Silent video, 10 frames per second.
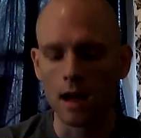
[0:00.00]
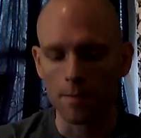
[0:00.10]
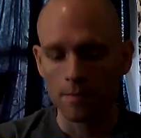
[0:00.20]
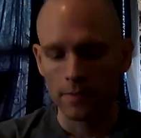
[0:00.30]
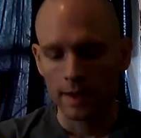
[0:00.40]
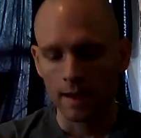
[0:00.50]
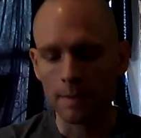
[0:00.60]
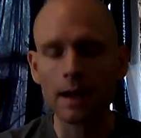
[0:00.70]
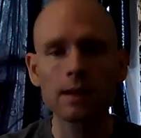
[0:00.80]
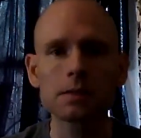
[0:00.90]
I'm
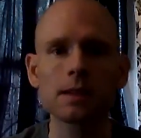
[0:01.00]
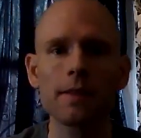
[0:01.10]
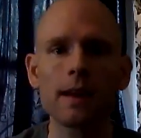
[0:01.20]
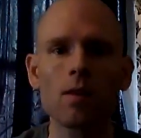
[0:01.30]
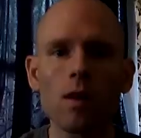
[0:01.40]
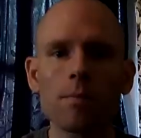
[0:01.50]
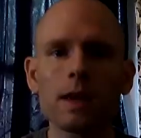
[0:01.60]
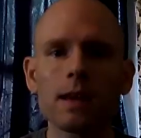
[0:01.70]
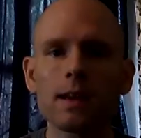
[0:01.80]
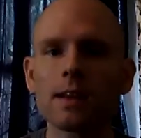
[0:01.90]
not going to say that
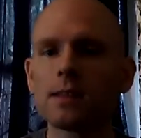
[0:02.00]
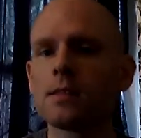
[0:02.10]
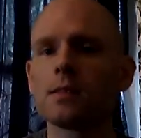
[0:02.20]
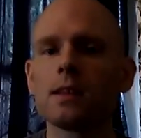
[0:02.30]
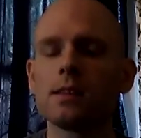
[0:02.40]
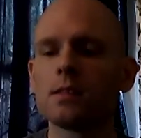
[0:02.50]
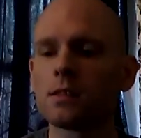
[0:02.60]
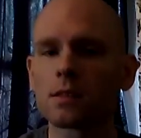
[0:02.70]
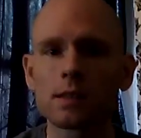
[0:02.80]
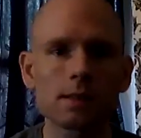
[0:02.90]
all media
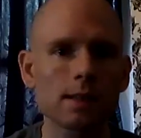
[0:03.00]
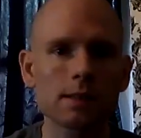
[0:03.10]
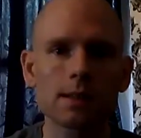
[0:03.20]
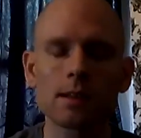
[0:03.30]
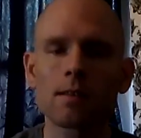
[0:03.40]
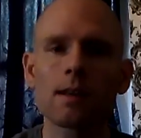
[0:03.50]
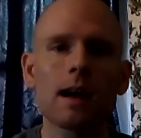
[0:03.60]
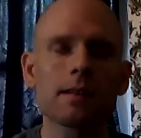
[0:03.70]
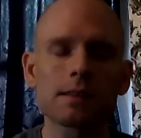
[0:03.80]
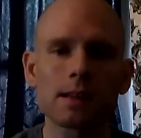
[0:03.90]
is consistent
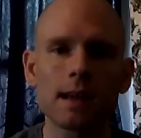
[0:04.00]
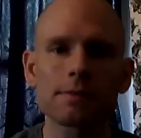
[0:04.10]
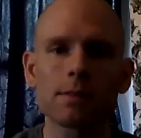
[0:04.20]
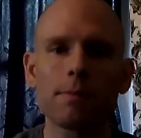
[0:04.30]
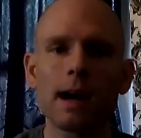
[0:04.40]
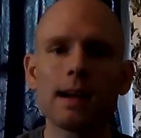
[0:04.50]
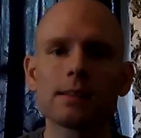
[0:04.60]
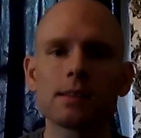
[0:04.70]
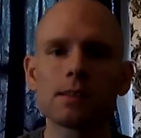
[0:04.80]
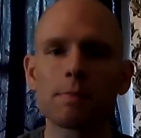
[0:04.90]
or not doesn't have some
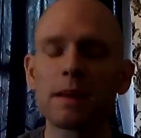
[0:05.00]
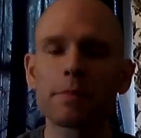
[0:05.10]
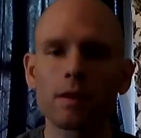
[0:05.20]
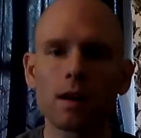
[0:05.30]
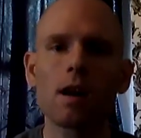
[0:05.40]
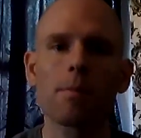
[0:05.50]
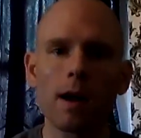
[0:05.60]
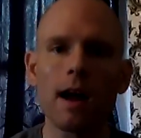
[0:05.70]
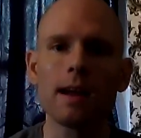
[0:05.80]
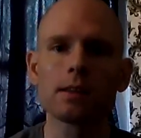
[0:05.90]
biases. People
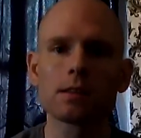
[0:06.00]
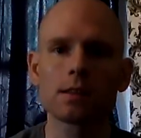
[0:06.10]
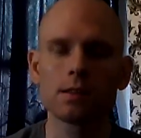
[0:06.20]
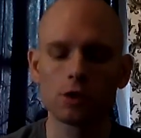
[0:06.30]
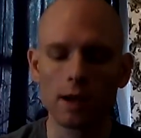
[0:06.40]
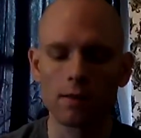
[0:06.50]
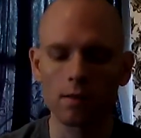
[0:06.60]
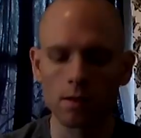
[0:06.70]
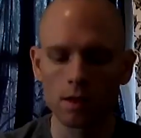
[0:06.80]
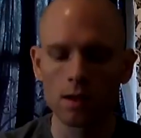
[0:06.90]
are biased in
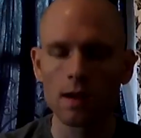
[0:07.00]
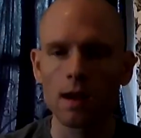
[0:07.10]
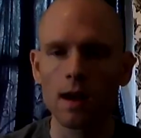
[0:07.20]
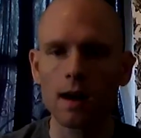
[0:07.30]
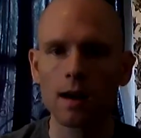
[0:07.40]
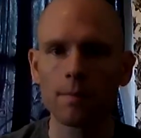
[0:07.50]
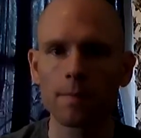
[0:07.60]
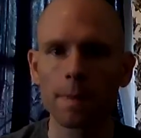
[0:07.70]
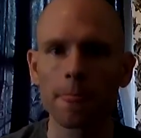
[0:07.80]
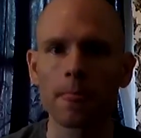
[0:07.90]
general.
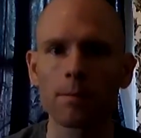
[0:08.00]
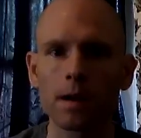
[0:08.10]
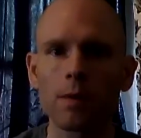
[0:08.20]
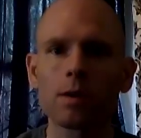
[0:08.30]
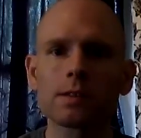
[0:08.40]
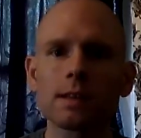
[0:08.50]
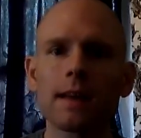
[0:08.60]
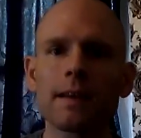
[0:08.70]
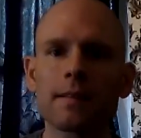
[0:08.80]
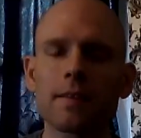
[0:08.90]
But I will
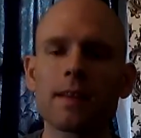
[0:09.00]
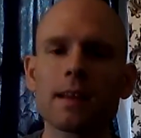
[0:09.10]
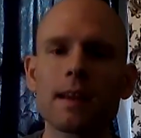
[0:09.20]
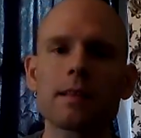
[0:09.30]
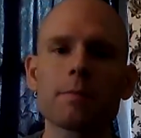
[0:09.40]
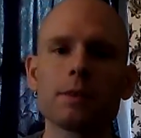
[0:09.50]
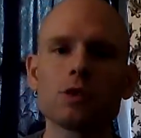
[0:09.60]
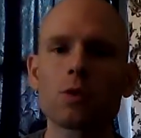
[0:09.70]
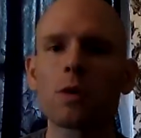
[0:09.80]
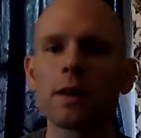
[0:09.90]
say that to think that the
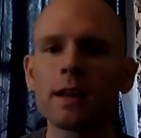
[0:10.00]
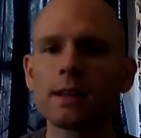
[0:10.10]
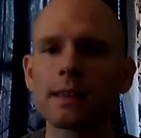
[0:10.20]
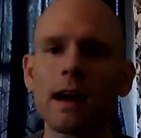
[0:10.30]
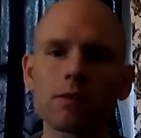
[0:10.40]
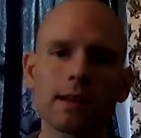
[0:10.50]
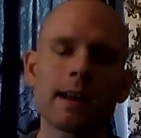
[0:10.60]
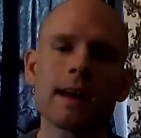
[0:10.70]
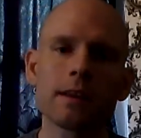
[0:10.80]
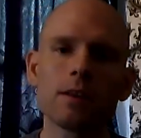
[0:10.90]
majority is out
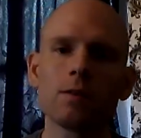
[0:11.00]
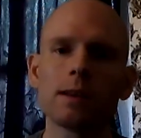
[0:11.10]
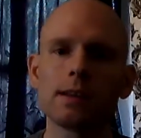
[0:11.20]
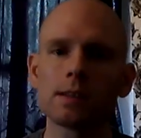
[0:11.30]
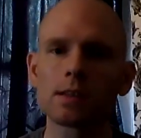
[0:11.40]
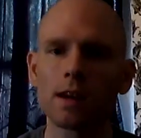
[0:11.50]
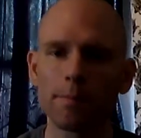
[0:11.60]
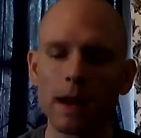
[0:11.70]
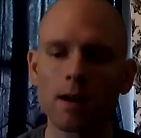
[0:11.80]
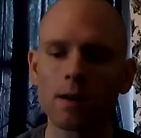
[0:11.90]
to get you is
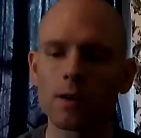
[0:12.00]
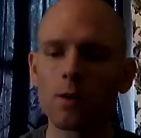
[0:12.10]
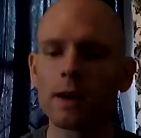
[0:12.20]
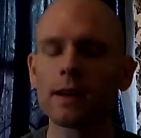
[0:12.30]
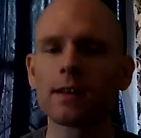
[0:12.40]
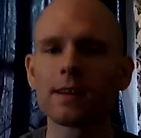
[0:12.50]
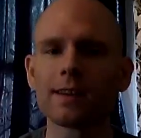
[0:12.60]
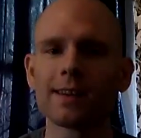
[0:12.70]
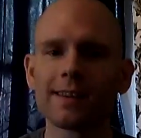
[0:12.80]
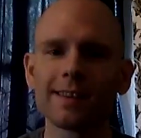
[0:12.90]
a paranoid,
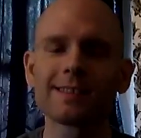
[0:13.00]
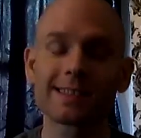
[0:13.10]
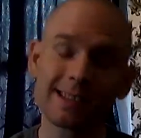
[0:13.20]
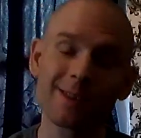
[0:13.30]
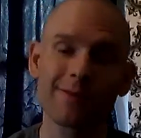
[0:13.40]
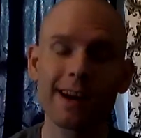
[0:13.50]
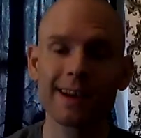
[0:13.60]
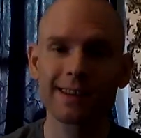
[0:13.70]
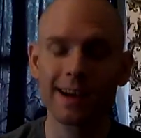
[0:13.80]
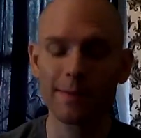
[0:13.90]

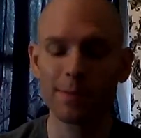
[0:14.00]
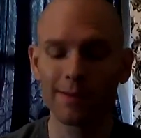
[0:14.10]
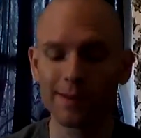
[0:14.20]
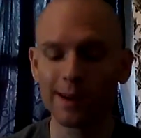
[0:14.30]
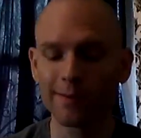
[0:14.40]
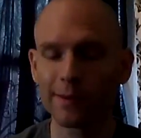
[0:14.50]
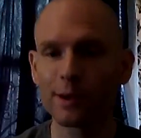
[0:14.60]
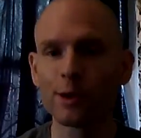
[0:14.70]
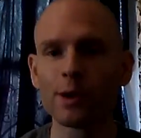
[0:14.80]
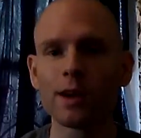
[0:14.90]
schizophrenic type of
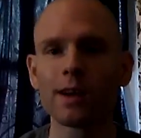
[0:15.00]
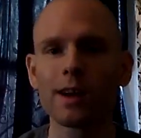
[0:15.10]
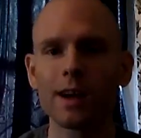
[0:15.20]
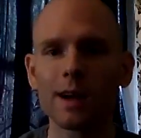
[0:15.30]
view.